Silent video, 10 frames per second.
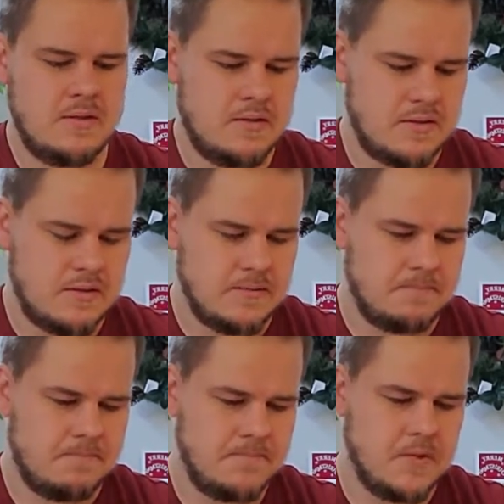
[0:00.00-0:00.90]
You
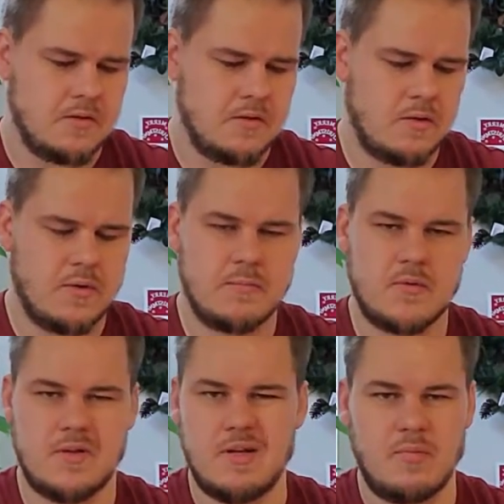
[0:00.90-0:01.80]
know, you don't want them
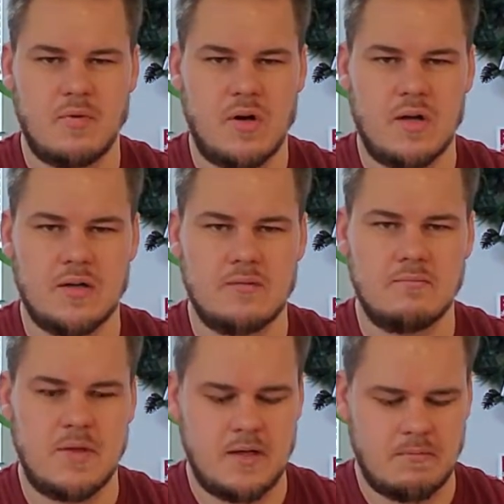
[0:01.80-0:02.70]
to nibble on
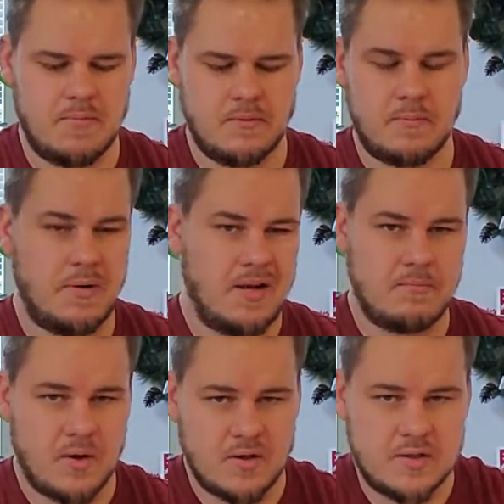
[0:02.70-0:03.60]
any of the plant
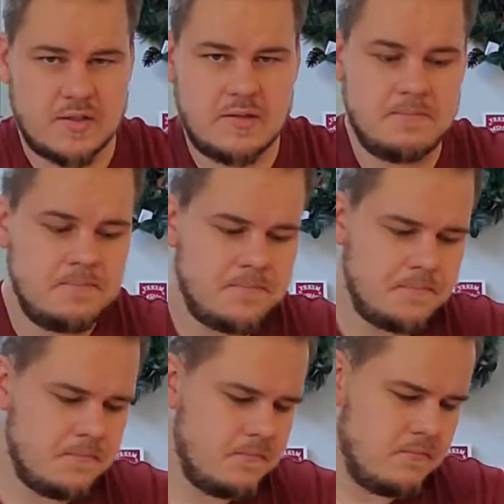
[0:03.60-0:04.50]
parts.
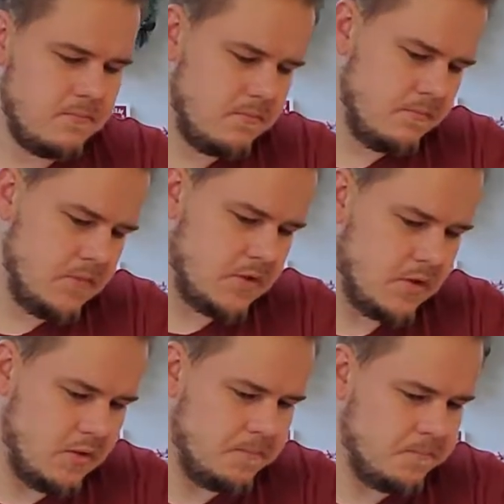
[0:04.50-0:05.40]

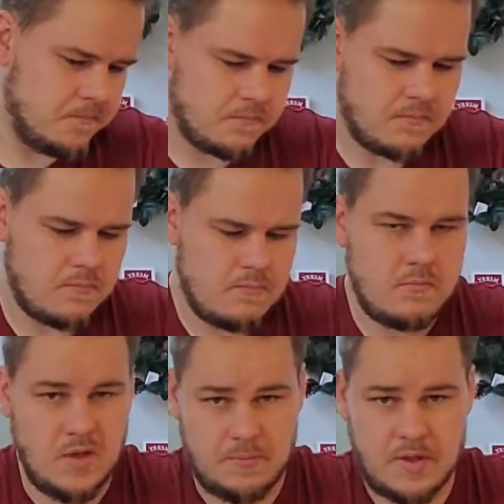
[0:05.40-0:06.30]
So
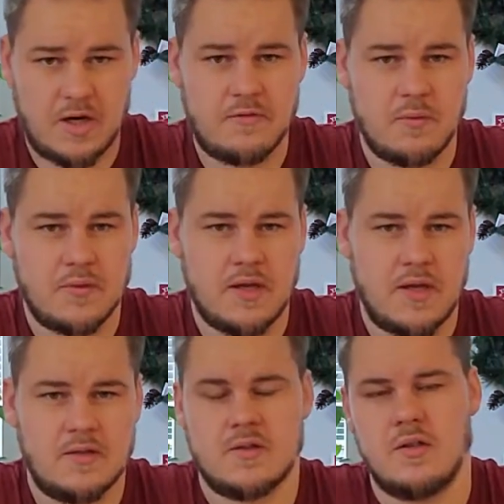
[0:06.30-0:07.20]
I'd be careful with
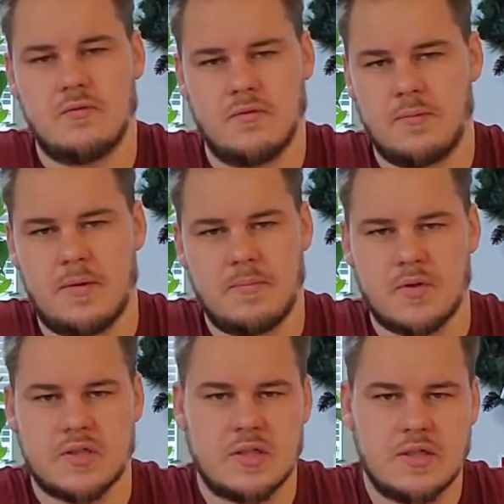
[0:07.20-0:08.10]
that. So for me
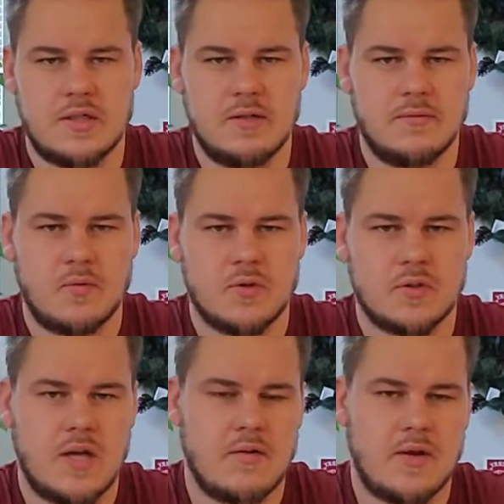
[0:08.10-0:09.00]
personally, of course, I
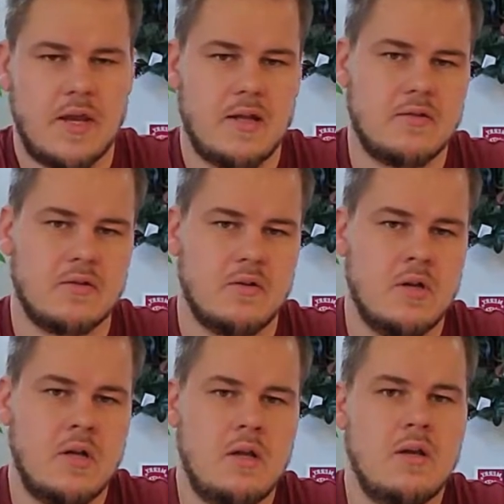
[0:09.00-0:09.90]
have a cat, so
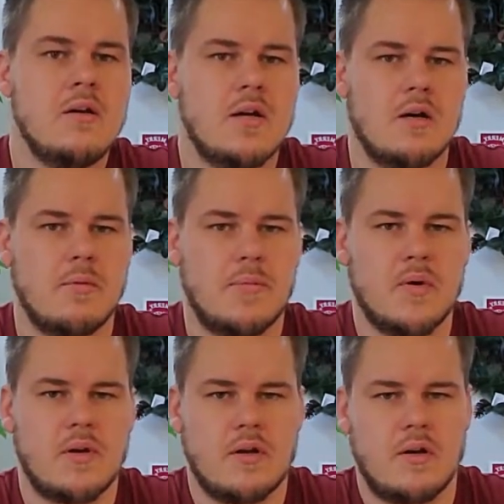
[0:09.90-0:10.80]
I'll be
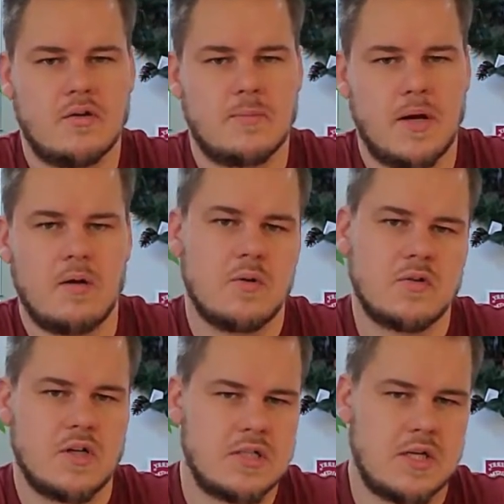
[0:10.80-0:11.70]
putting it in a spot where
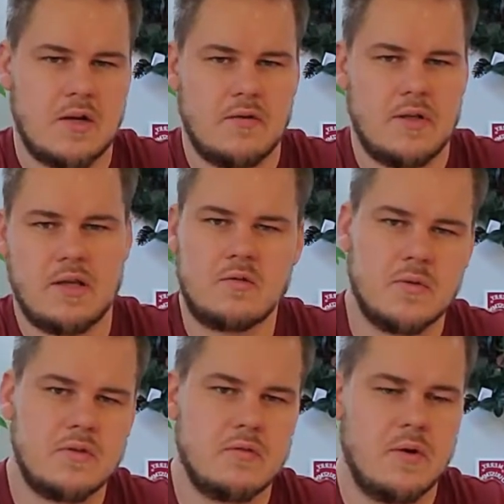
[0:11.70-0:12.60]
Sasha can't really get to
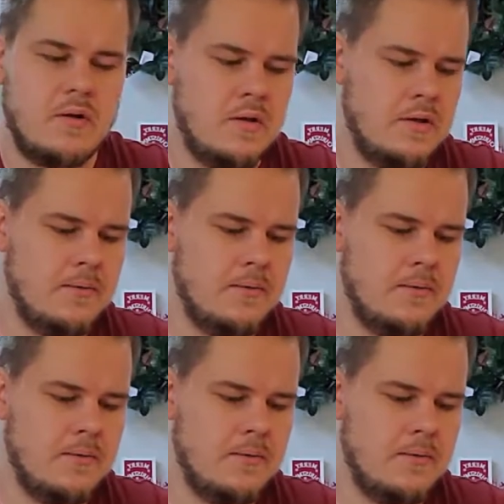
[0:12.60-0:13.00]
it too well.